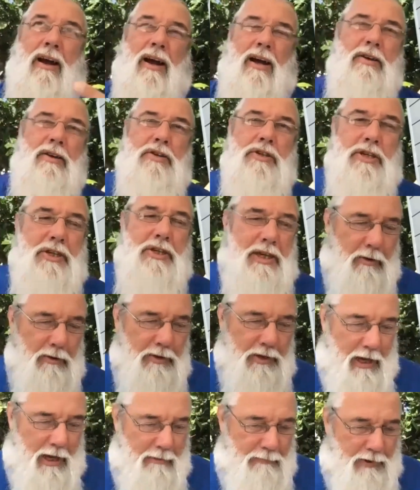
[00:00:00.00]
I used to sell
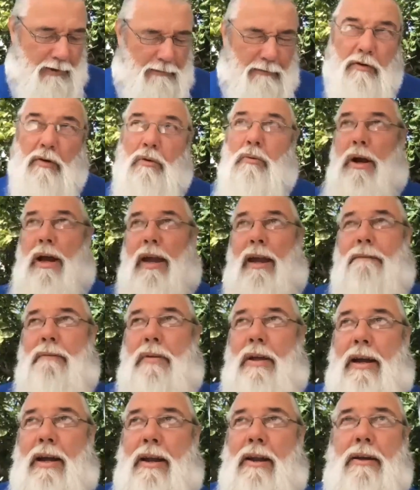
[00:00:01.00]
safety footwear
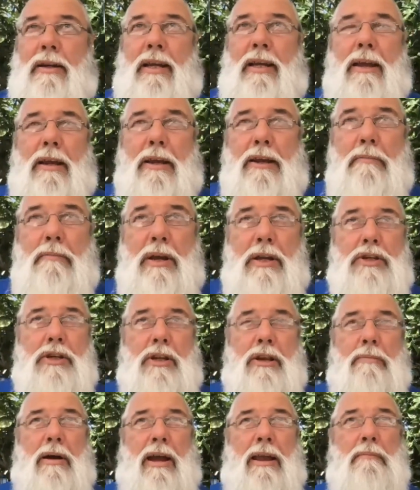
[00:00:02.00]
and I'd get
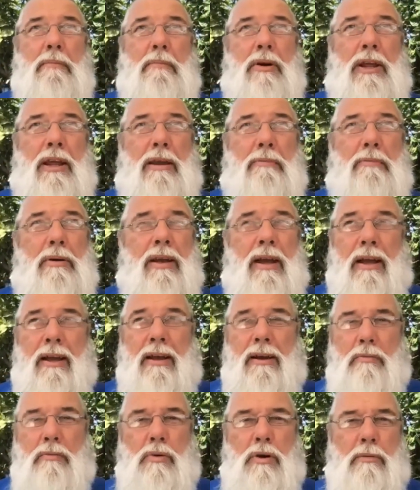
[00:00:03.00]
commission and make money, but
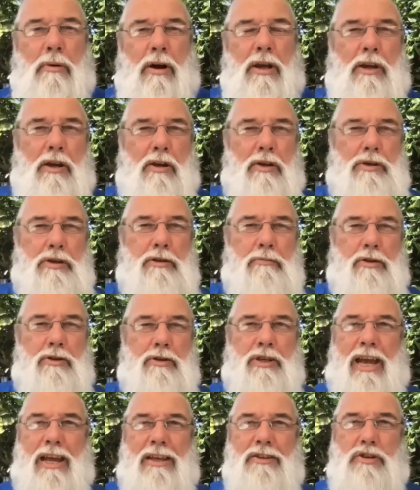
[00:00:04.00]
were my
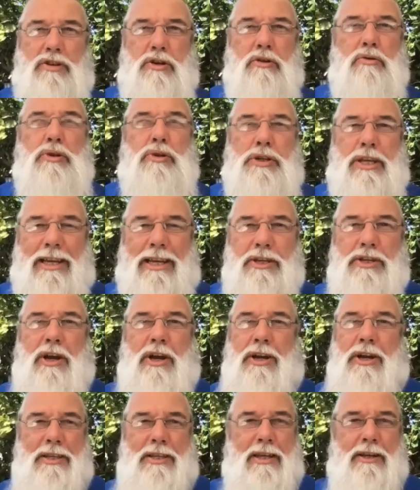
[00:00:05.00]
customers juiced,
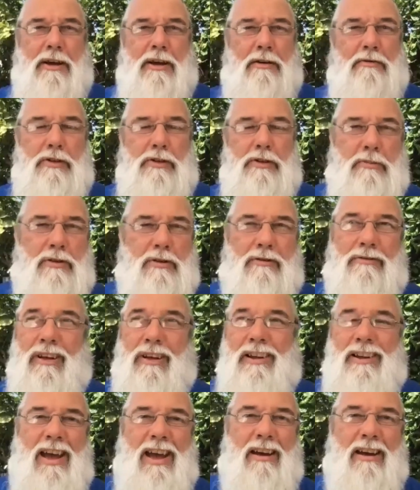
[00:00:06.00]
excited, over the moon?
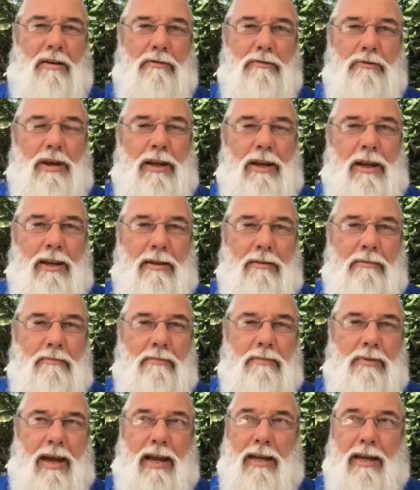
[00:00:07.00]
No, not really.
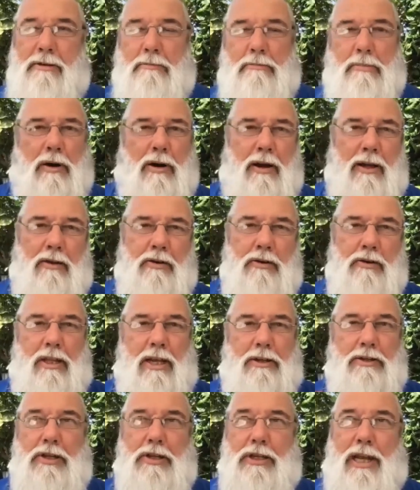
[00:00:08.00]
They had to buy because
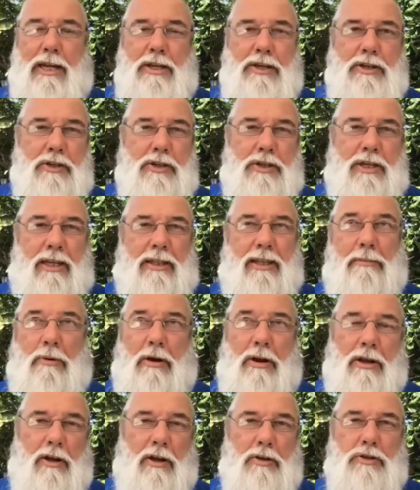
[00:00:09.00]
legislation said they
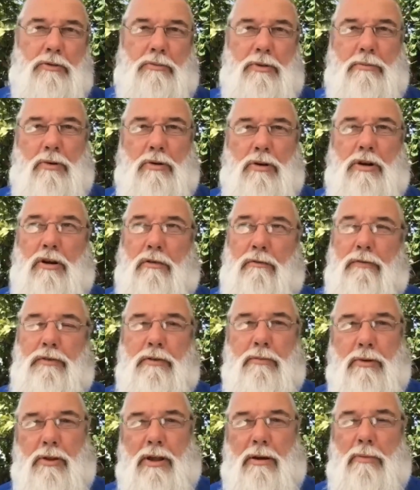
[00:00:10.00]
might have got something more
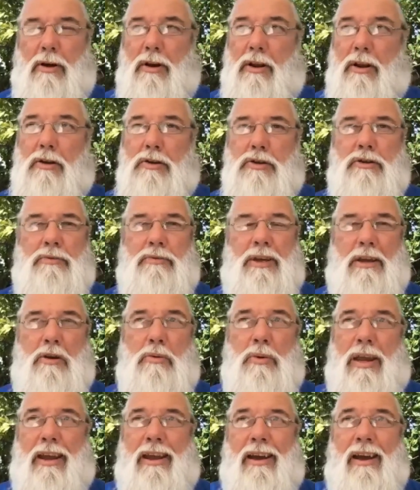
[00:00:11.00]
comfortable. They might have got something
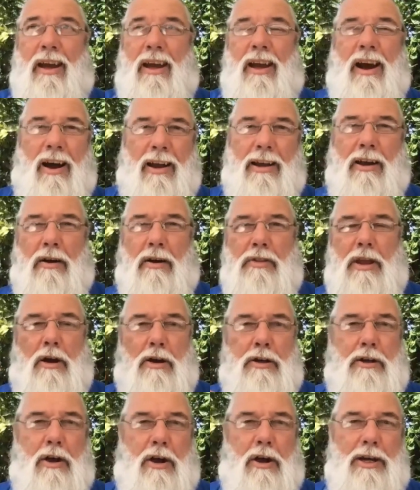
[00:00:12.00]
quicker. I got the
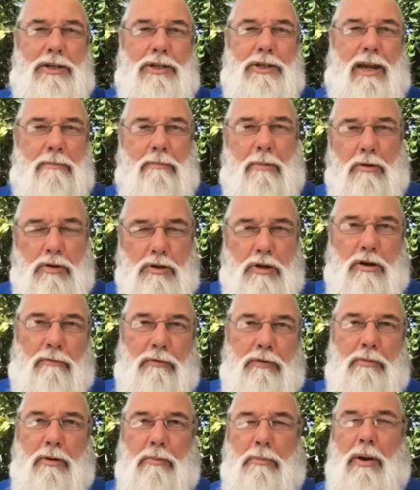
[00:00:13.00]
odd guy say most
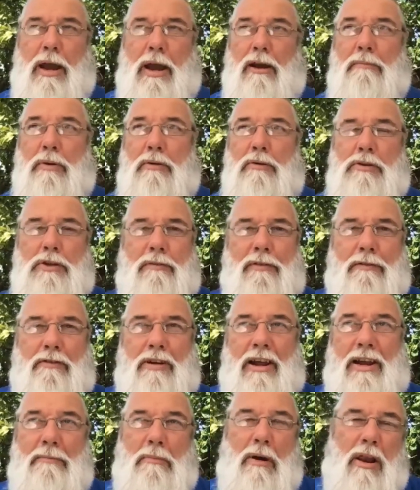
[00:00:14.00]
comfortable pair of boots I've
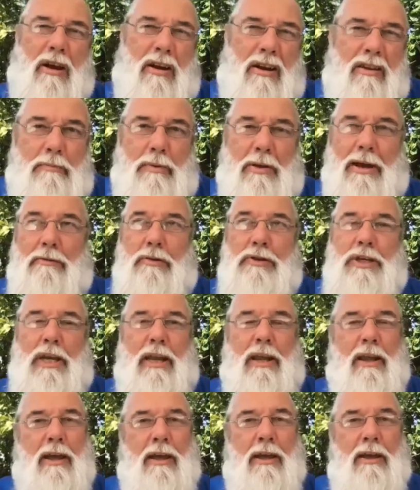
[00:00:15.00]
ever had in my life, but that was
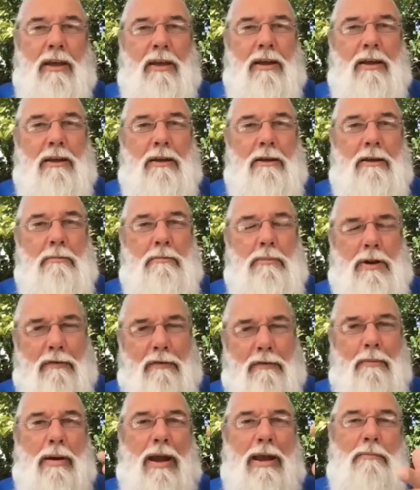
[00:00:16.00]
it. But if
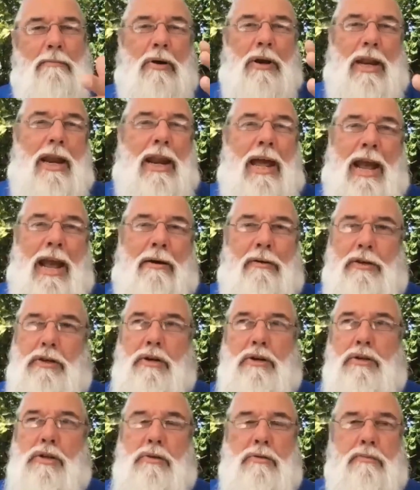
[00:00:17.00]
I make money now, it's
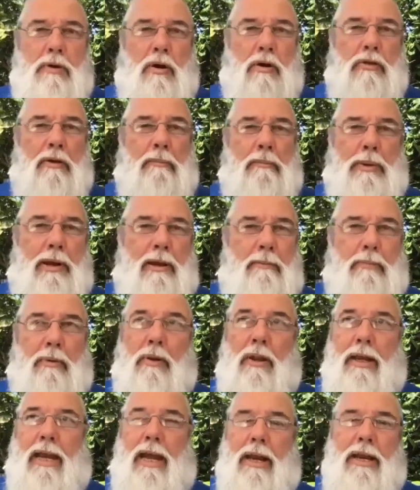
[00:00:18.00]
because other
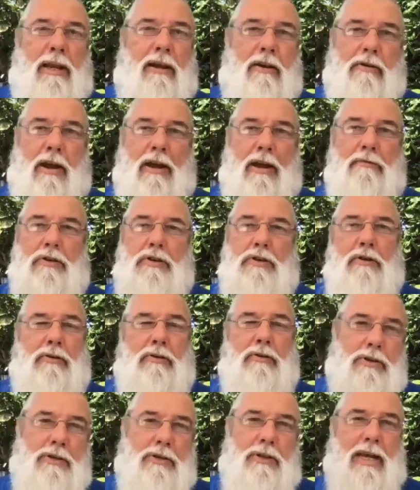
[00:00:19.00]
people are getting great
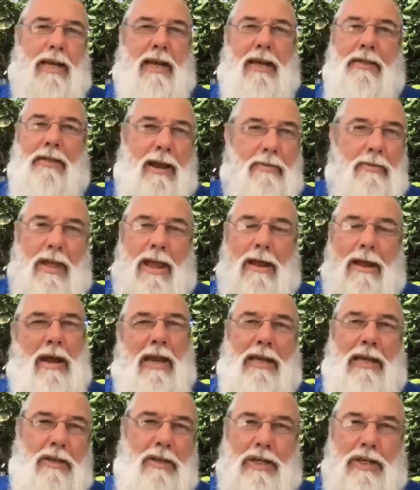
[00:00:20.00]
results. They're
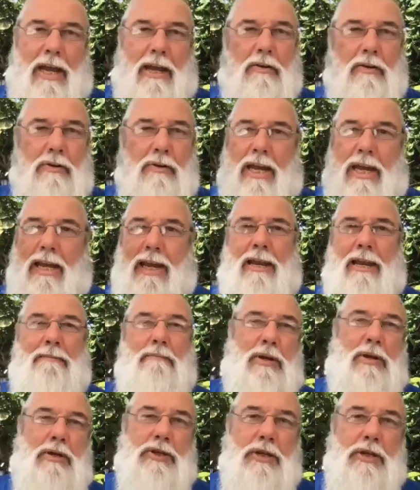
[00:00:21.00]
making sales. They're
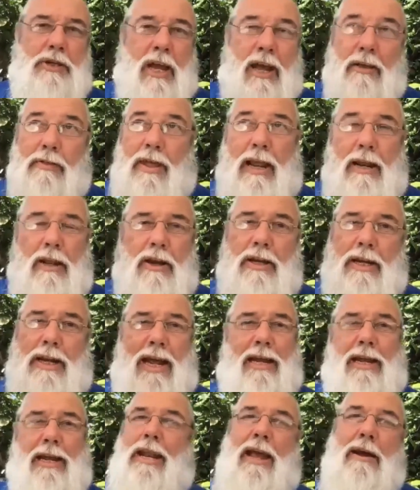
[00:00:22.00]
getting business. They're learning
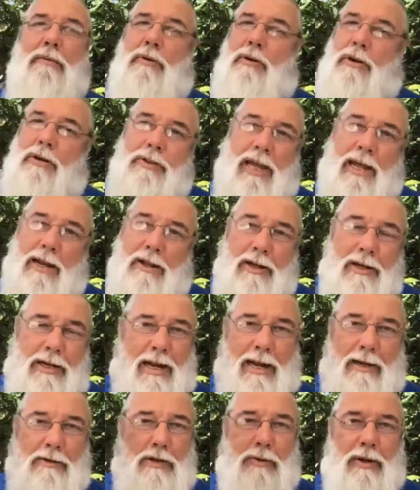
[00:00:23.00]
how to network. They're
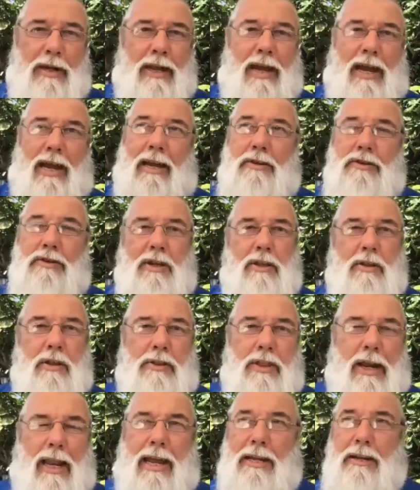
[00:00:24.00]
learning how to engage.
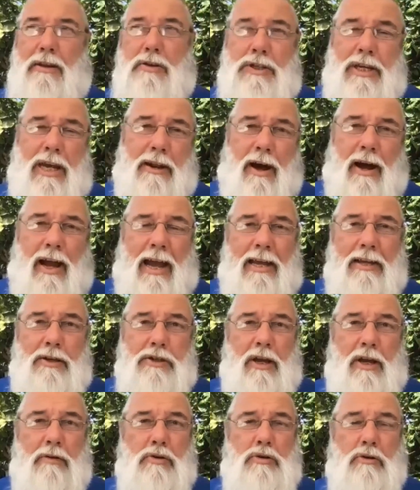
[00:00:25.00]
The lady who said, "I hate
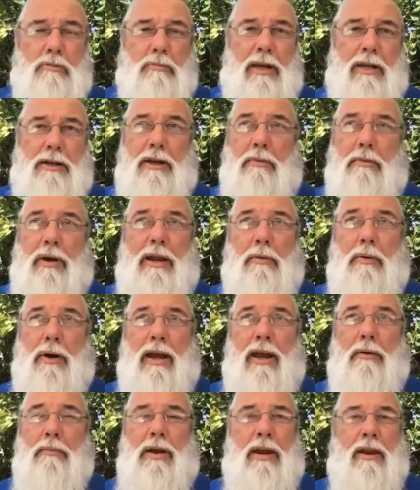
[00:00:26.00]
social media," went
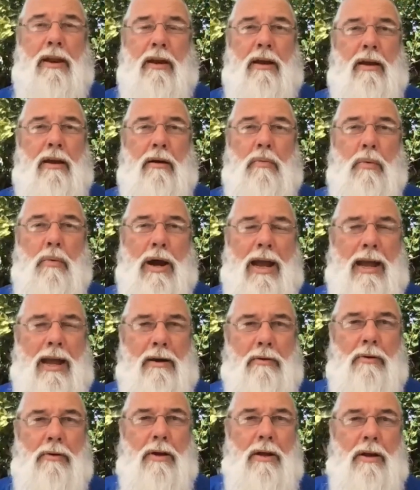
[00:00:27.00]
away and went,
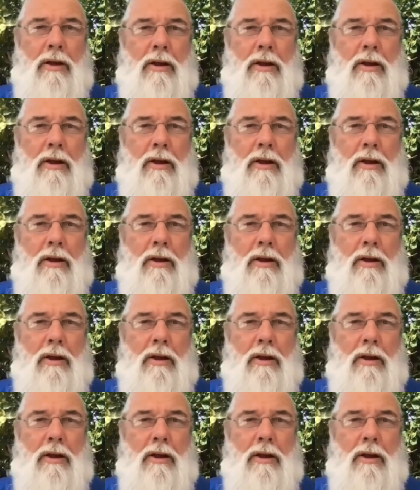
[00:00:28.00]
"Wow,